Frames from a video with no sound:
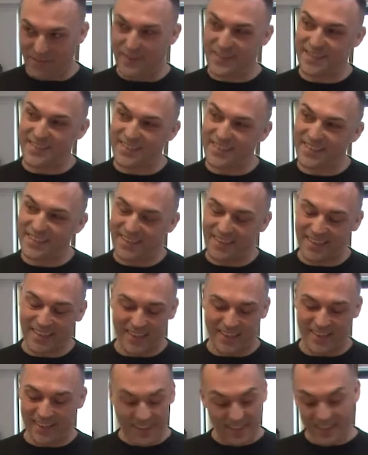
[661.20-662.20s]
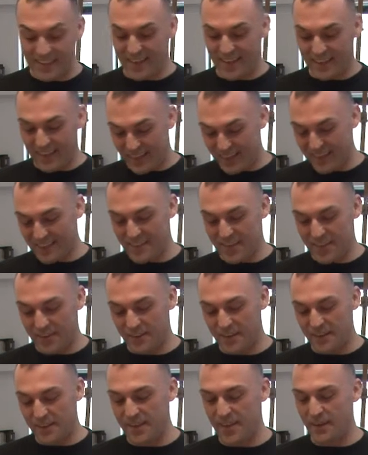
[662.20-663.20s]
first idea, the
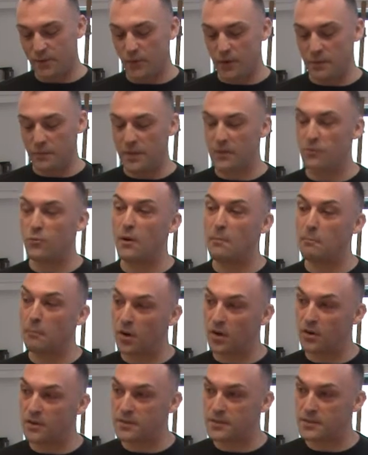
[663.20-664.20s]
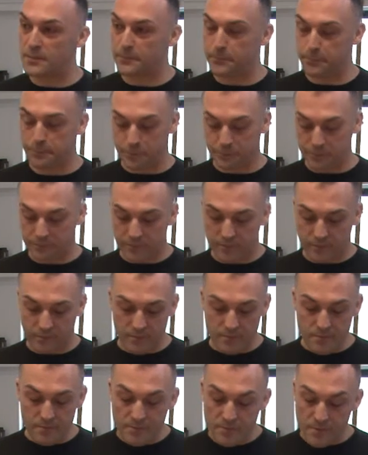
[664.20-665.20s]
second idea will be one box
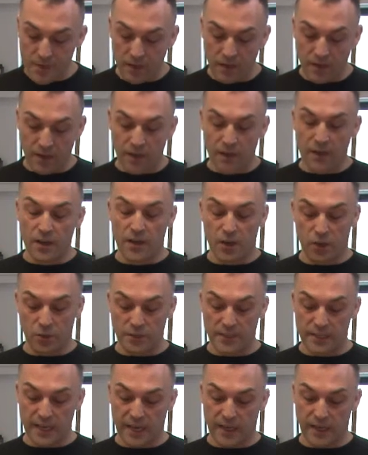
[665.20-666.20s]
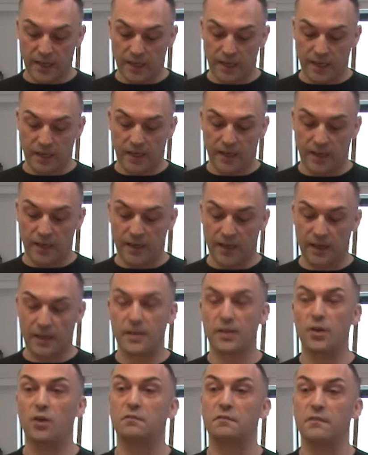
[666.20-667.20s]
containing
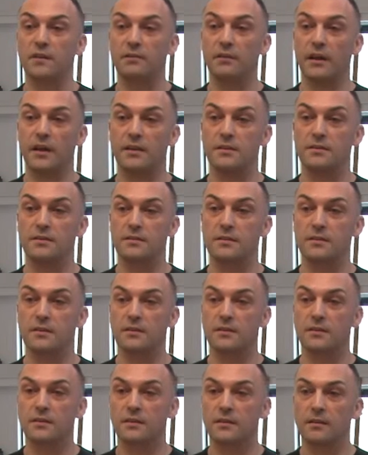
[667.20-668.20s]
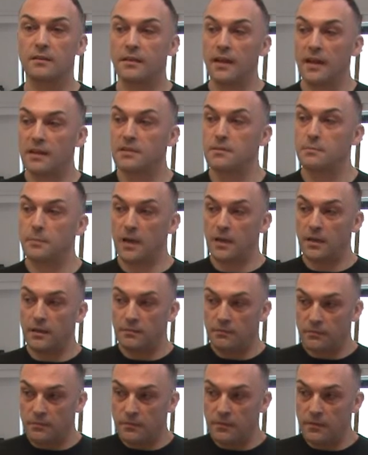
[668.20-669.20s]
coffee grains.
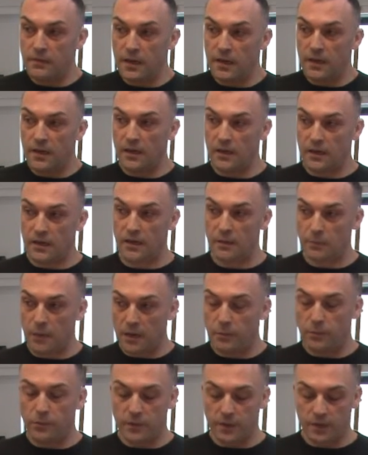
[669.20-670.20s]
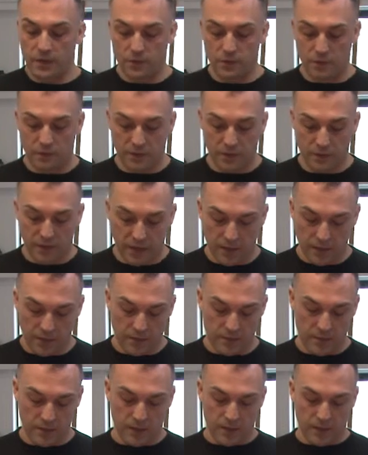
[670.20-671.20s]
Then I came up with the coffee
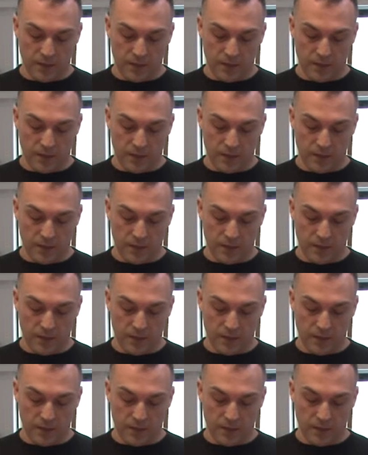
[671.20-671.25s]
grains,